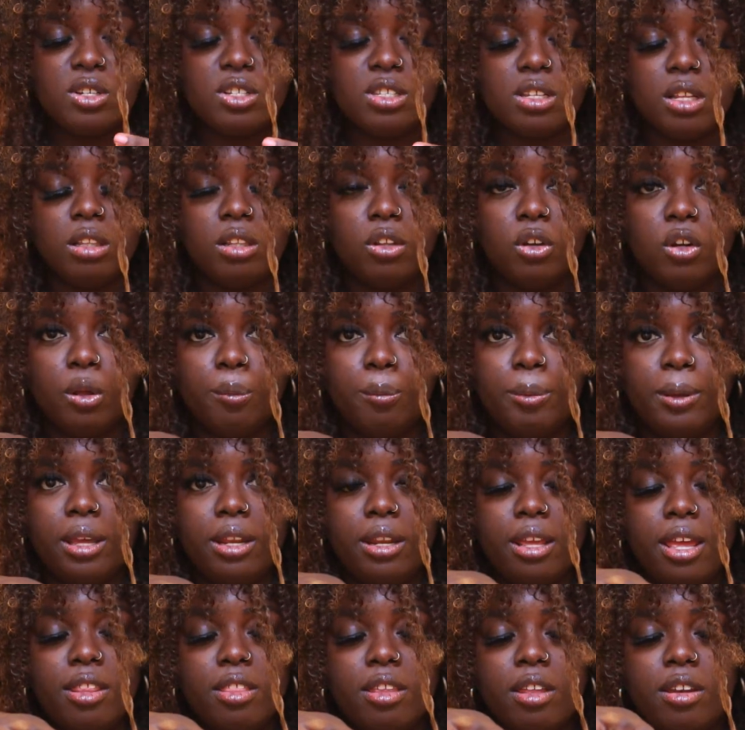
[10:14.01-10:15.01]
just a little
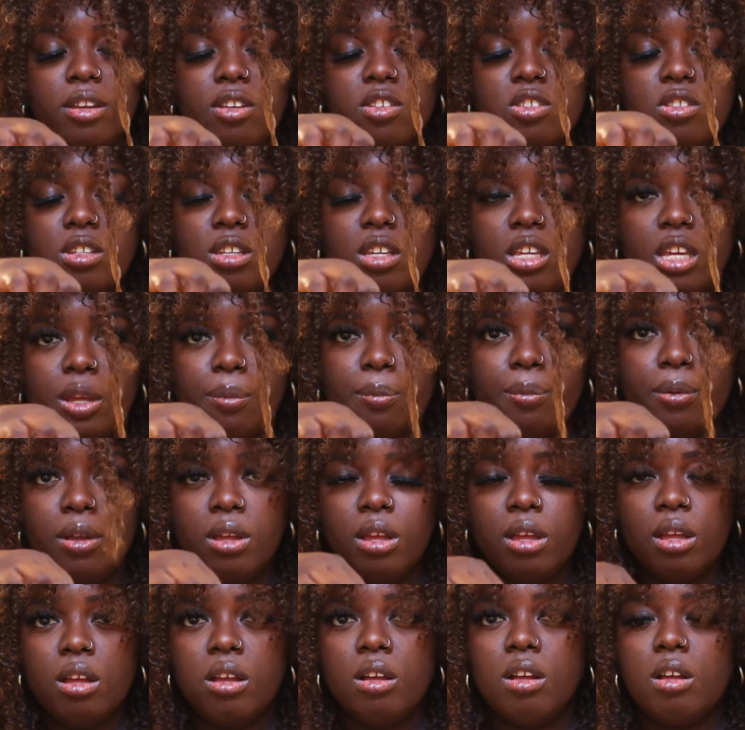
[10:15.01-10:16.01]
bit and then just keep
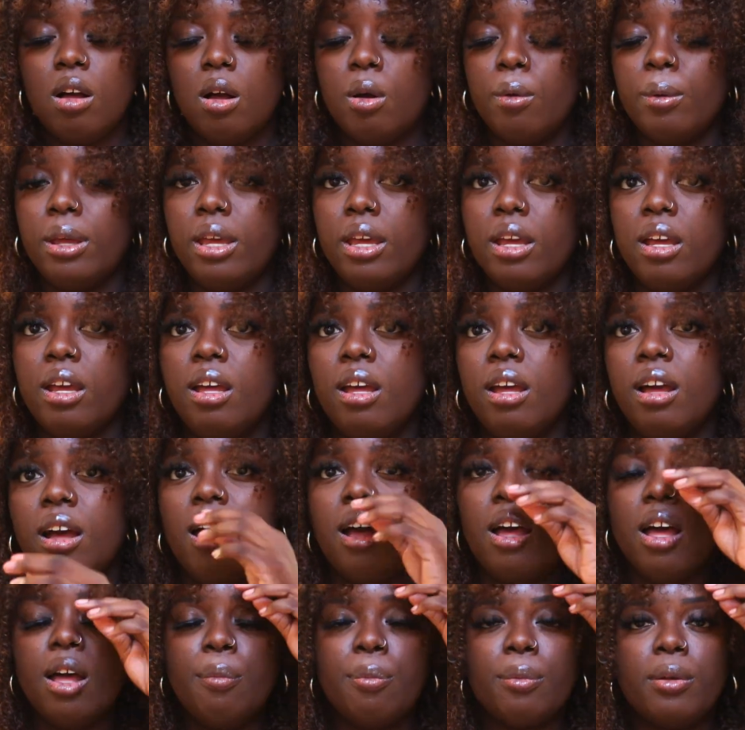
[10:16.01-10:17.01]
going
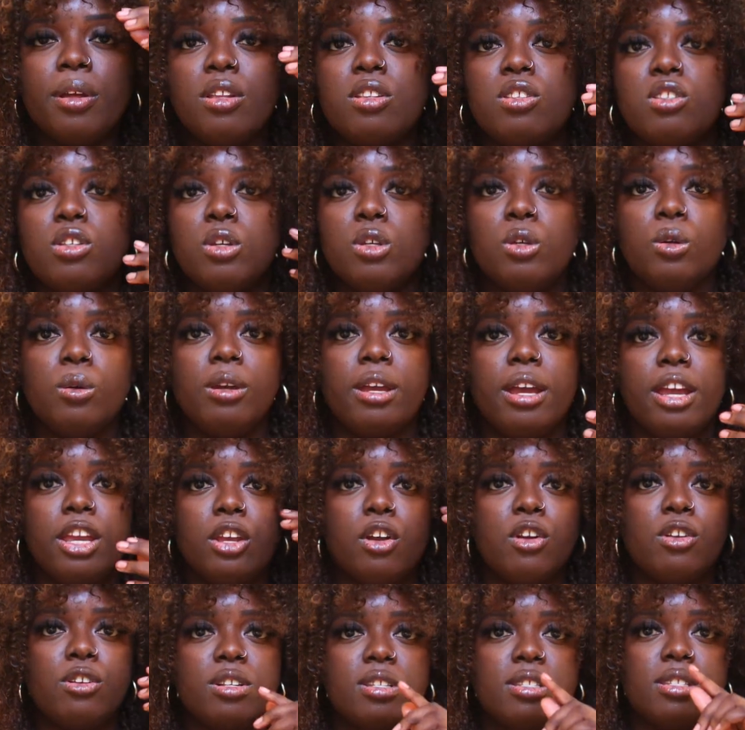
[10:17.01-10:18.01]
up until you get
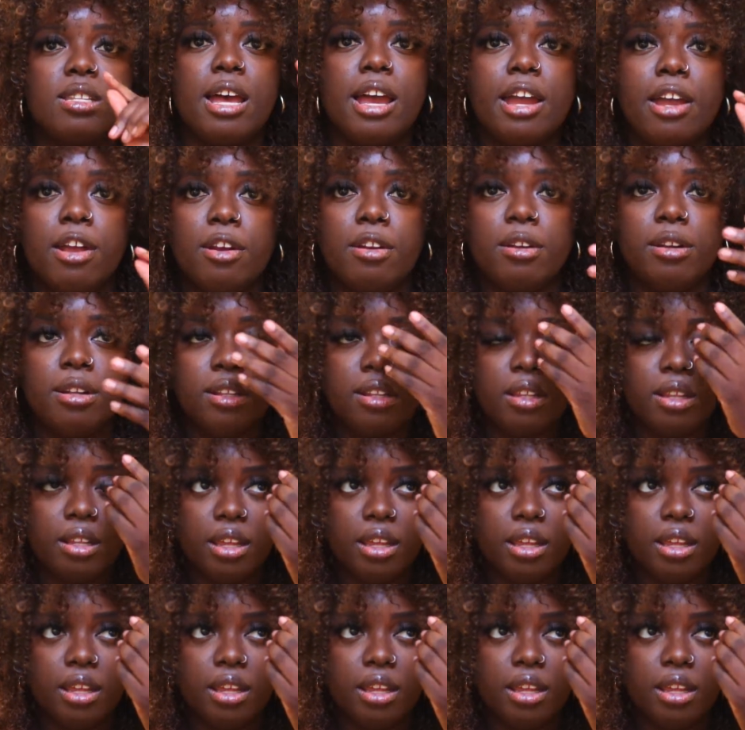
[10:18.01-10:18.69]
your desired